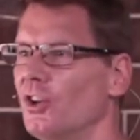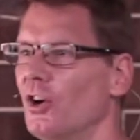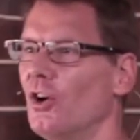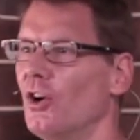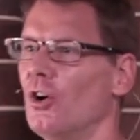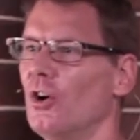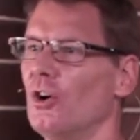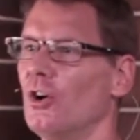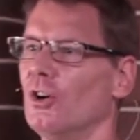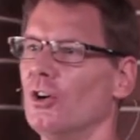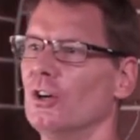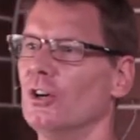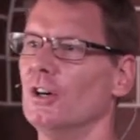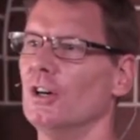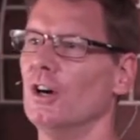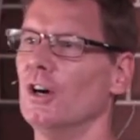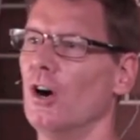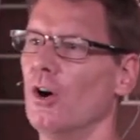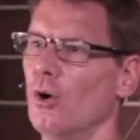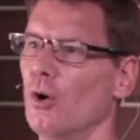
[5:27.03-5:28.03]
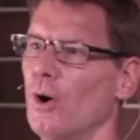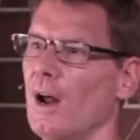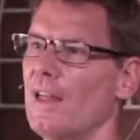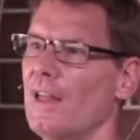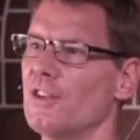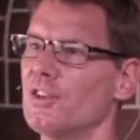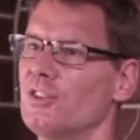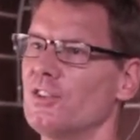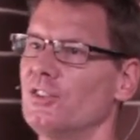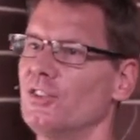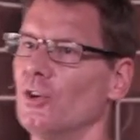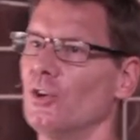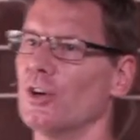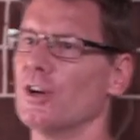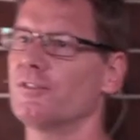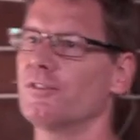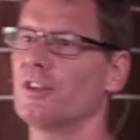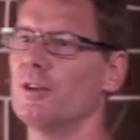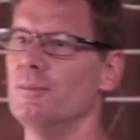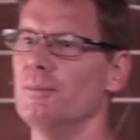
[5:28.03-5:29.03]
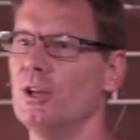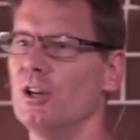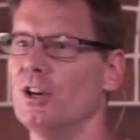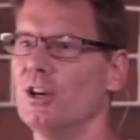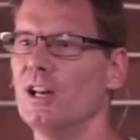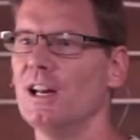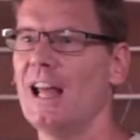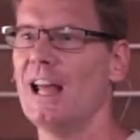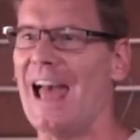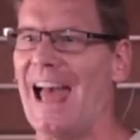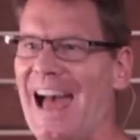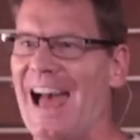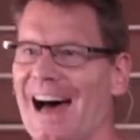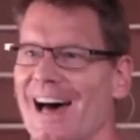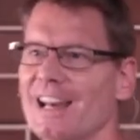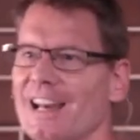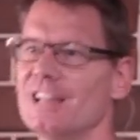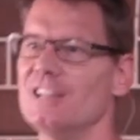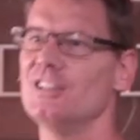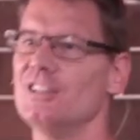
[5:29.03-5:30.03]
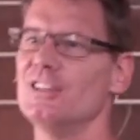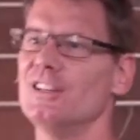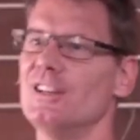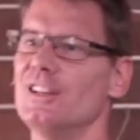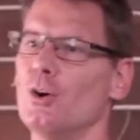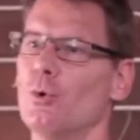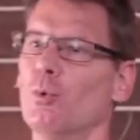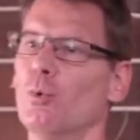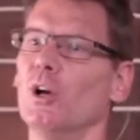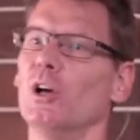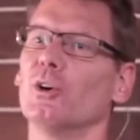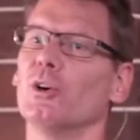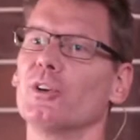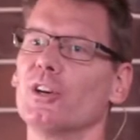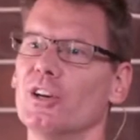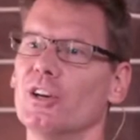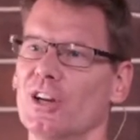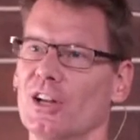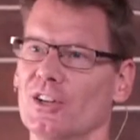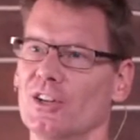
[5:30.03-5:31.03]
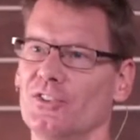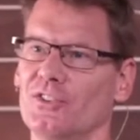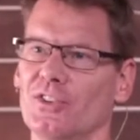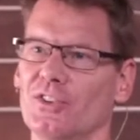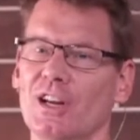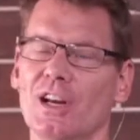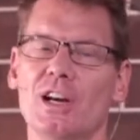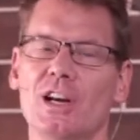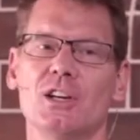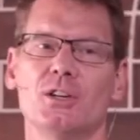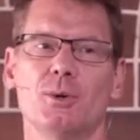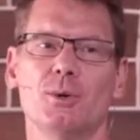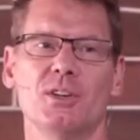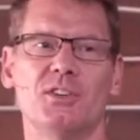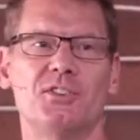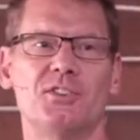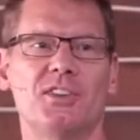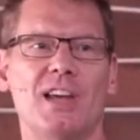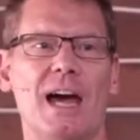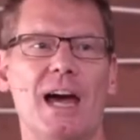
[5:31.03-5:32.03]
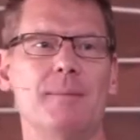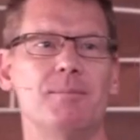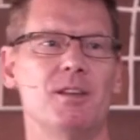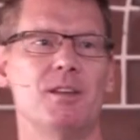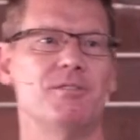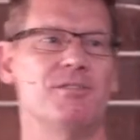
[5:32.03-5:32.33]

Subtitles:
or other sort of community out in the wilderness to escape the